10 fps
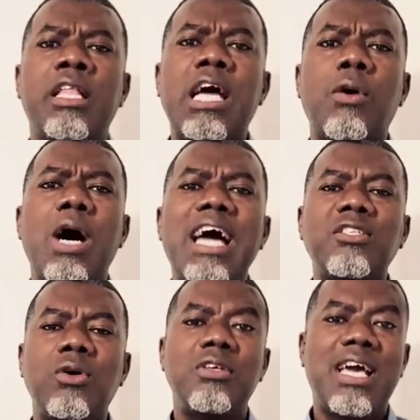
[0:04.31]
Now, I
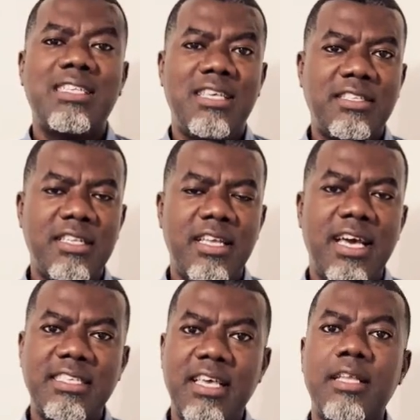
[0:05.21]
told you guys yesterday,
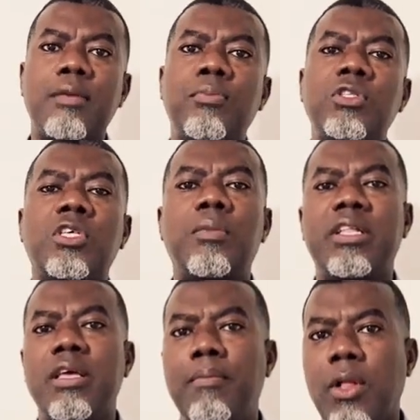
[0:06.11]
I said, put some
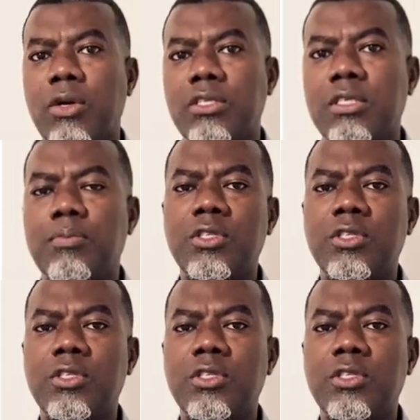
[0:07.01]
money in blocks.